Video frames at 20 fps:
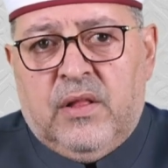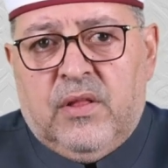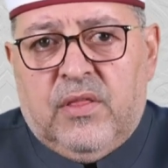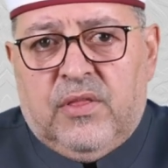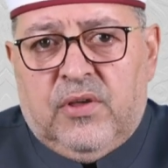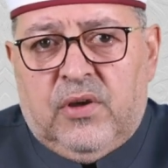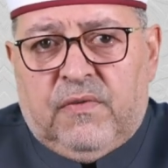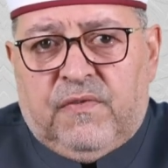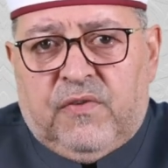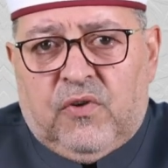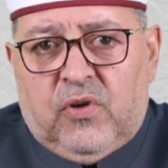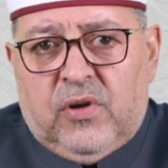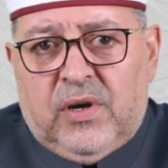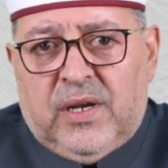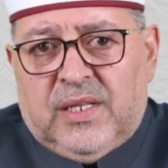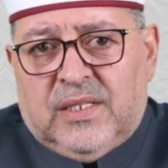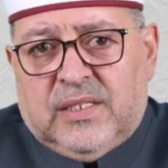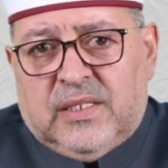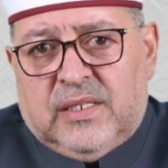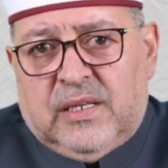Therefore,
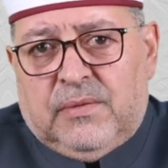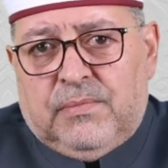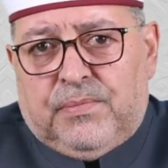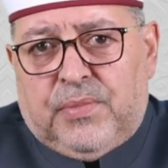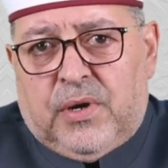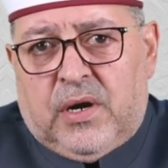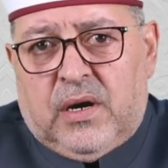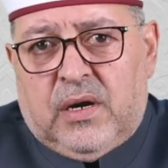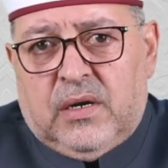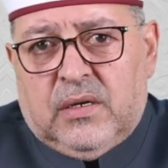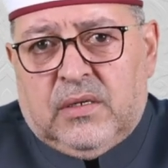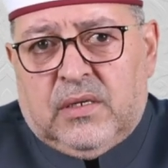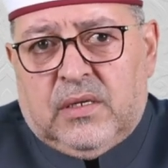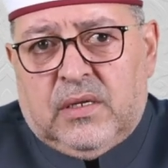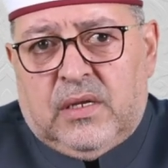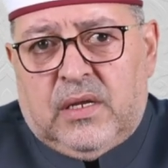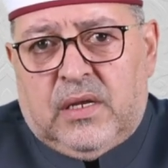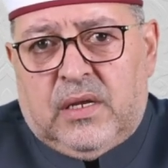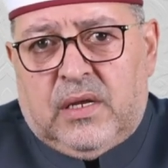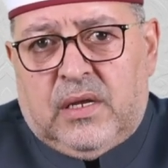let's embark
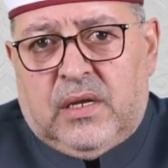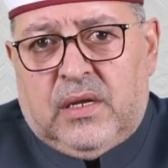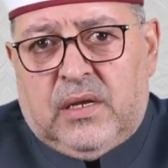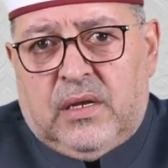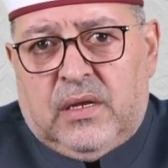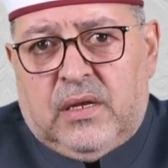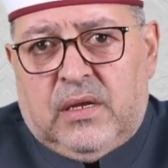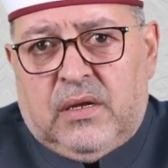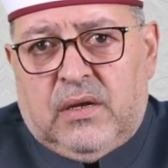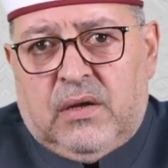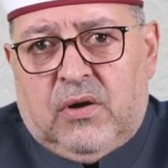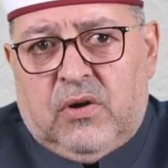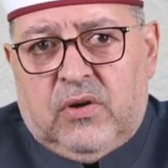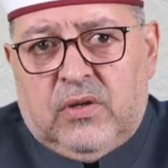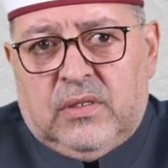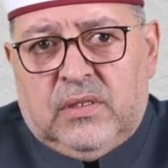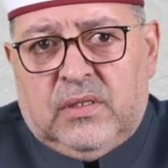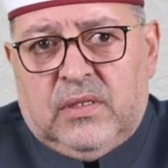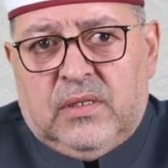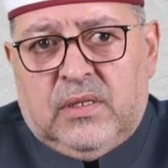
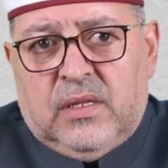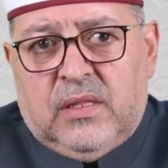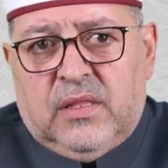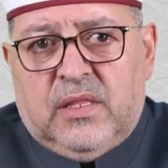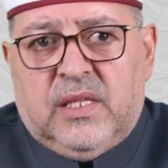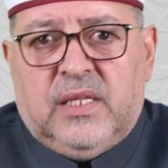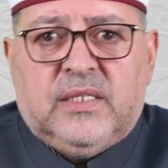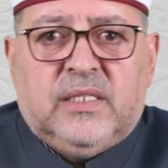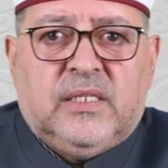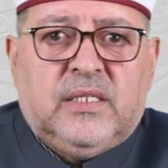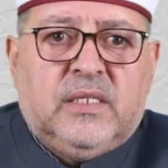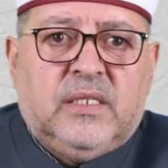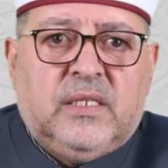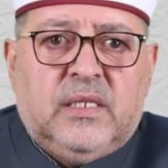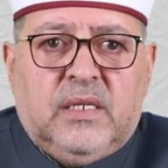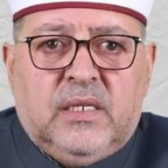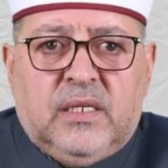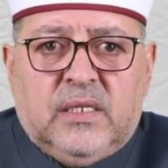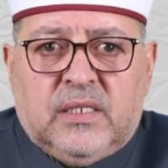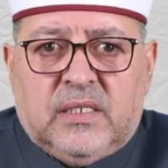on this
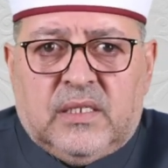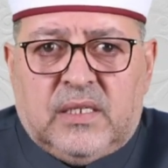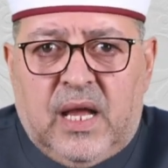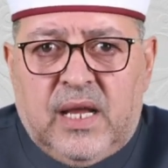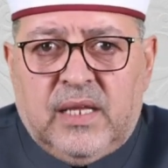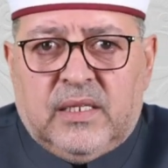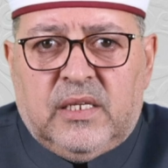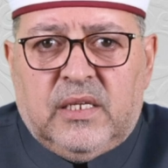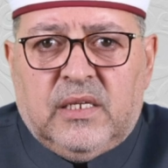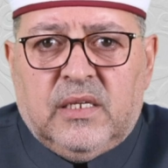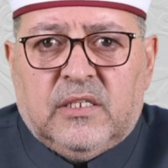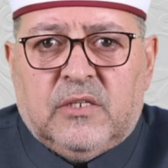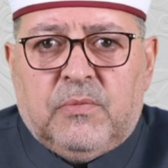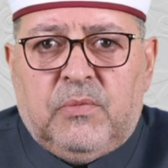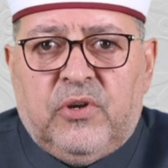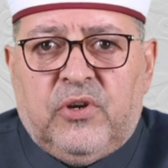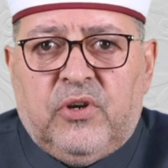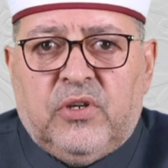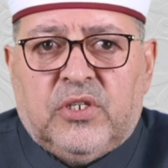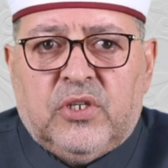exciting
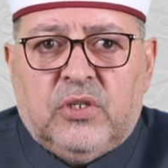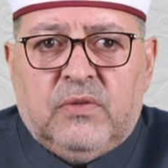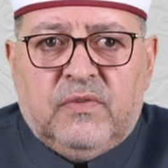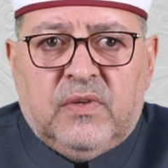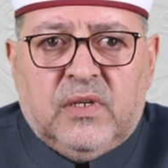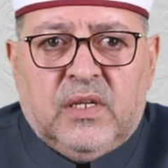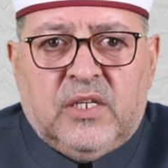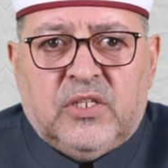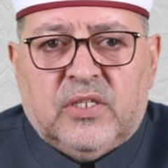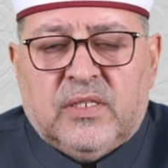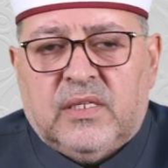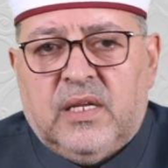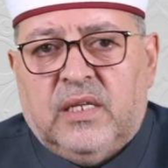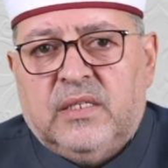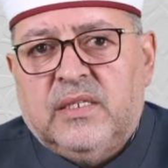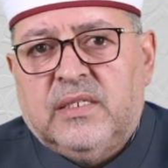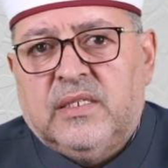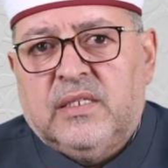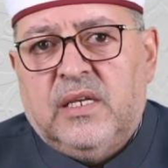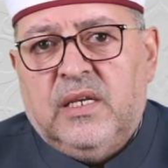exploration of English
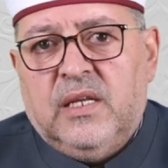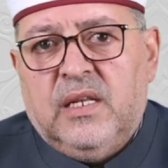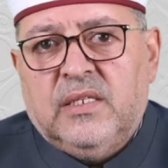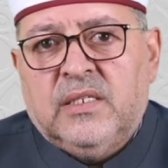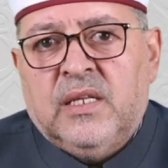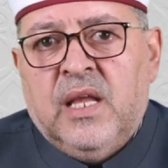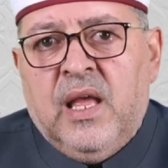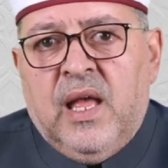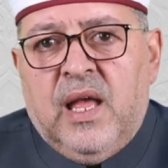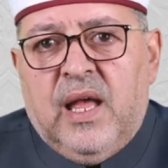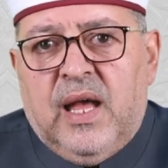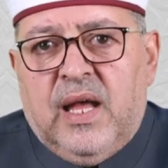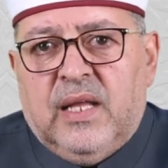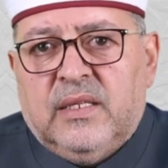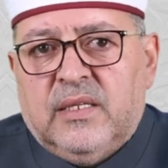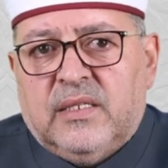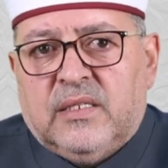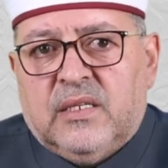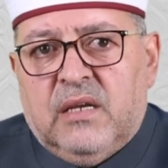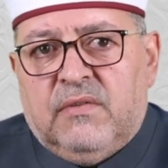study skills and
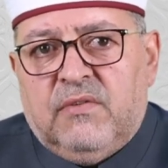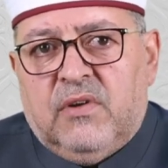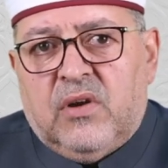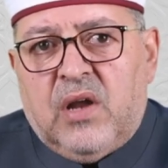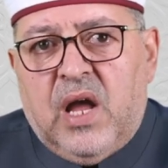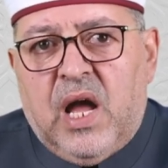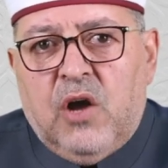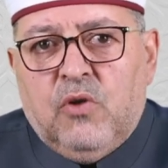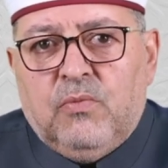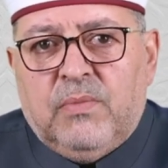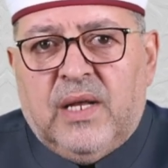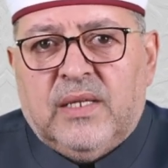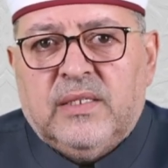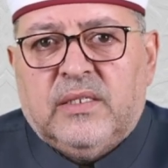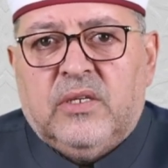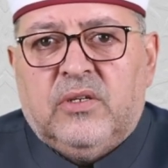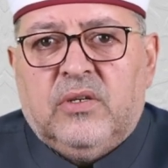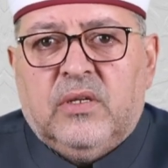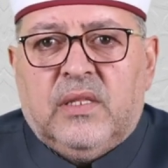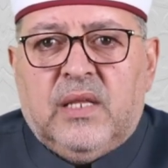discover how
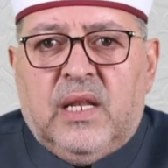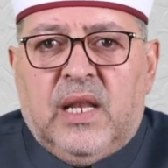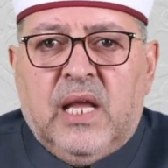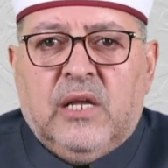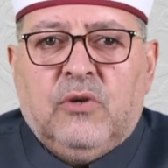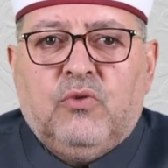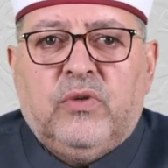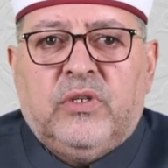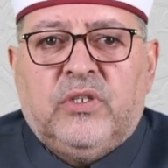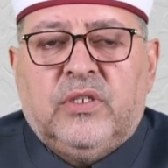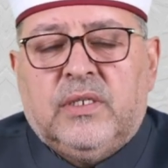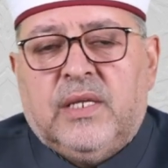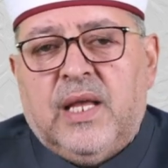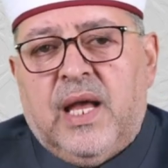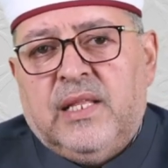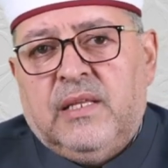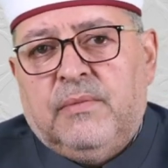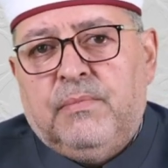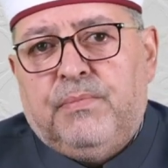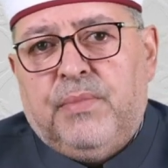mastering the language
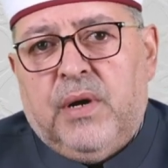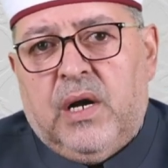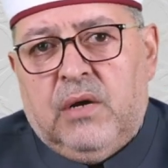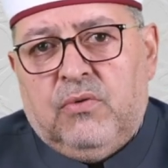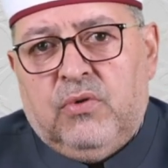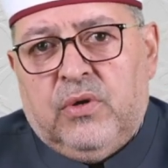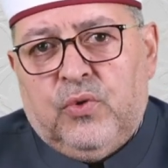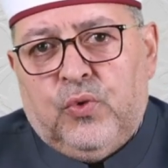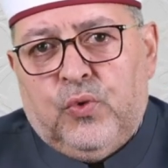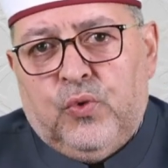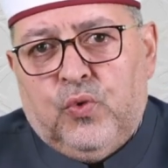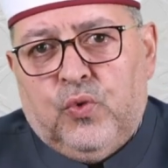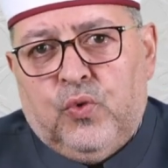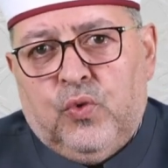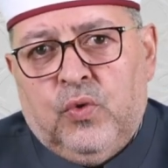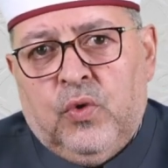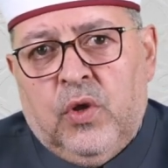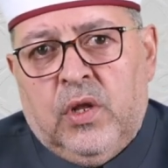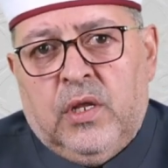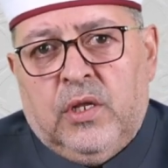can empower
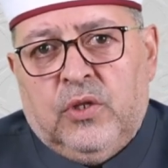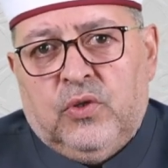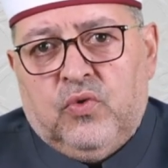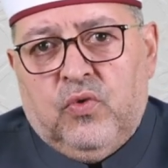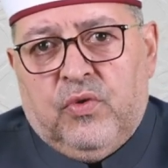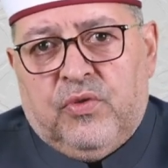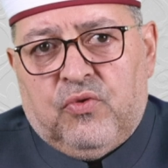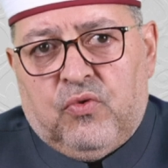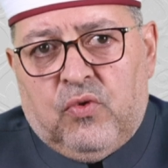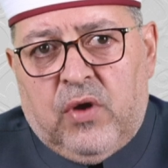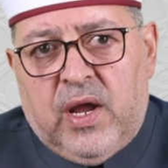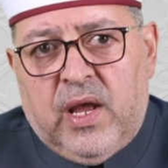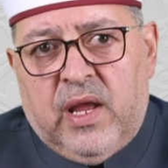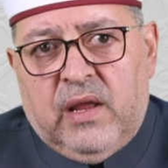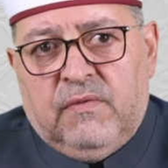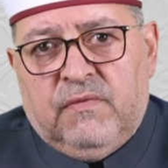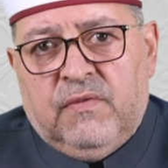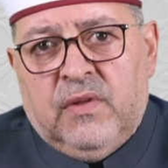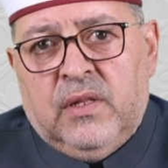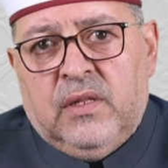you to
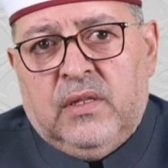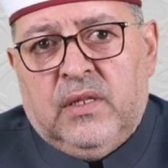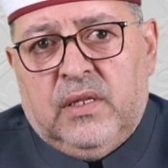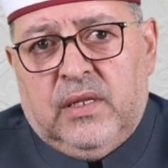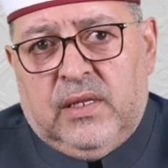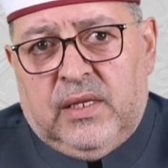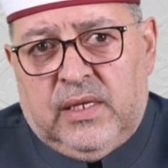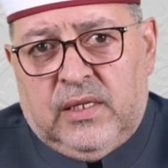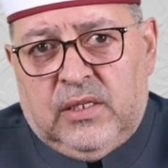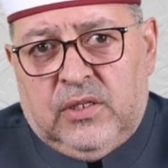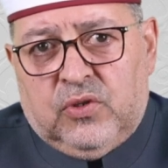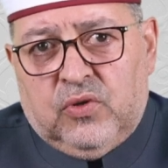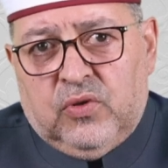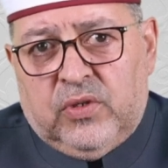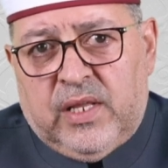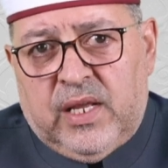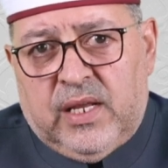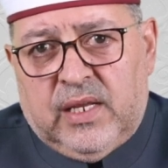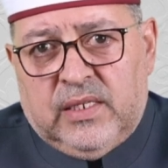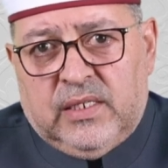thrive in
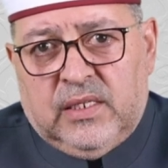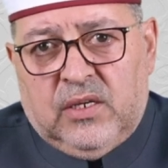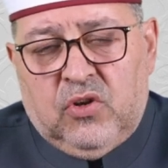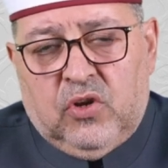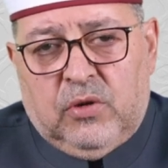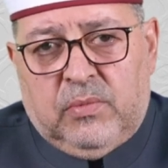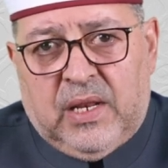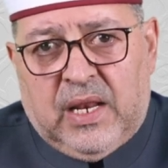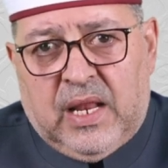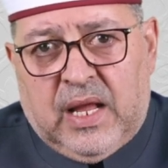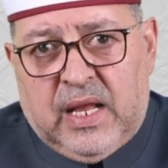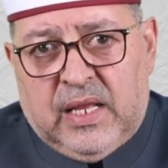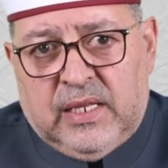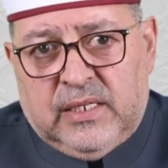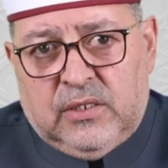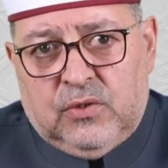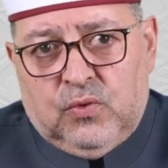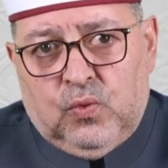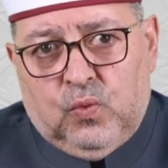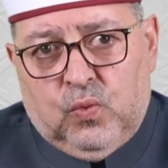today's
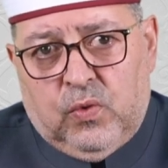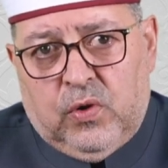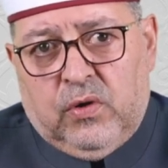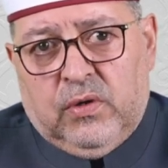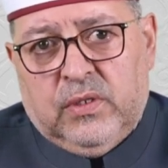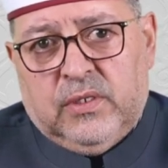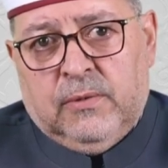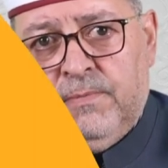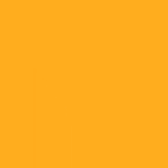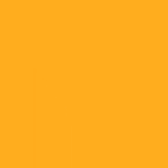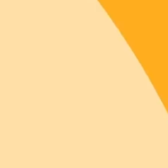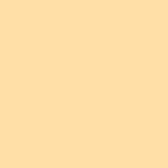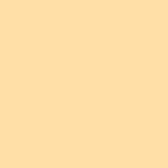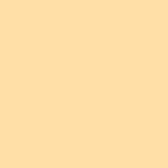globalized world.